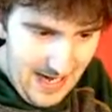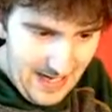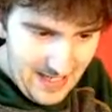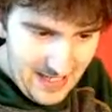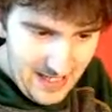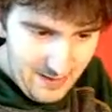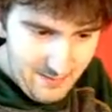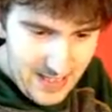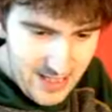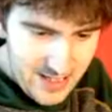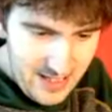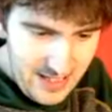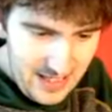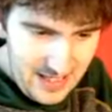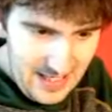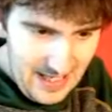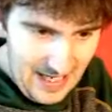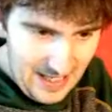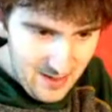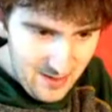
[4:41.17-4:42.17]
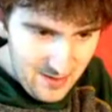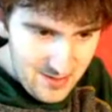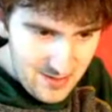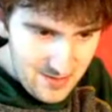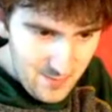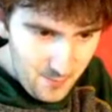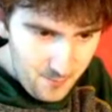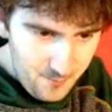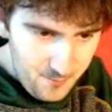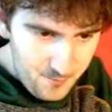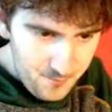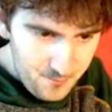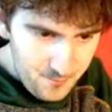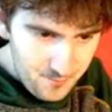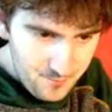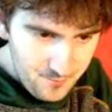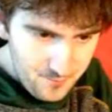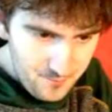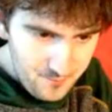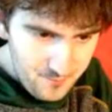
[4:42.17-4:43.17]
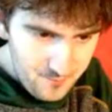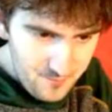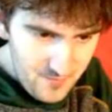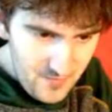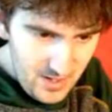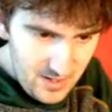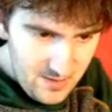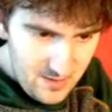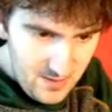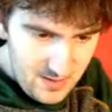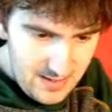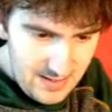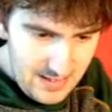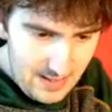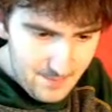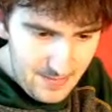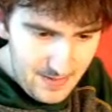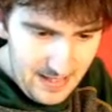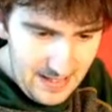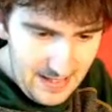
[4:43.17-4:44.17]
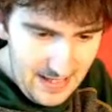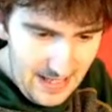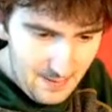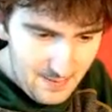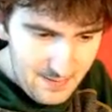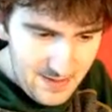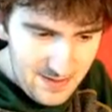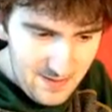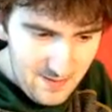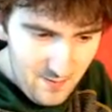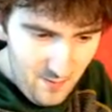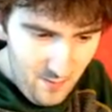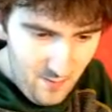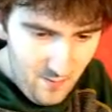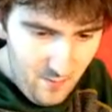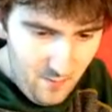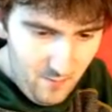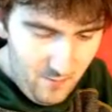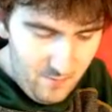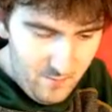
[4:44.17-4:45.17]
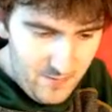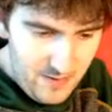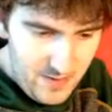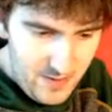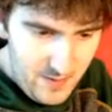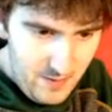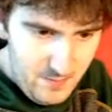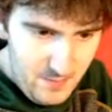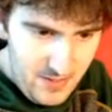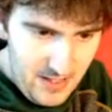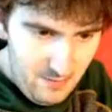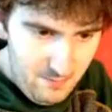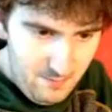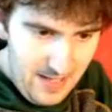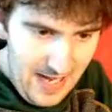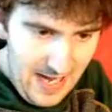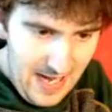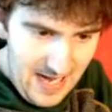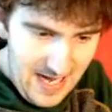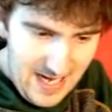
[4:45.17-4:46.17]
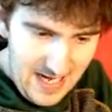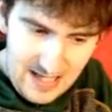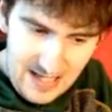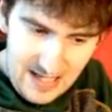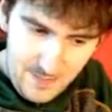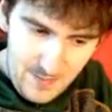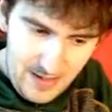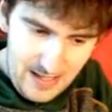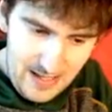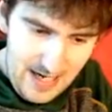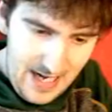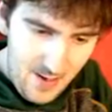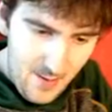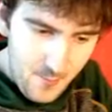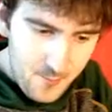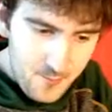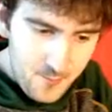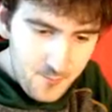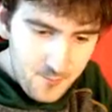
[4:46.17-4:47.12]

You literally cannot just look at that and be in absolute awe and be amazed by it.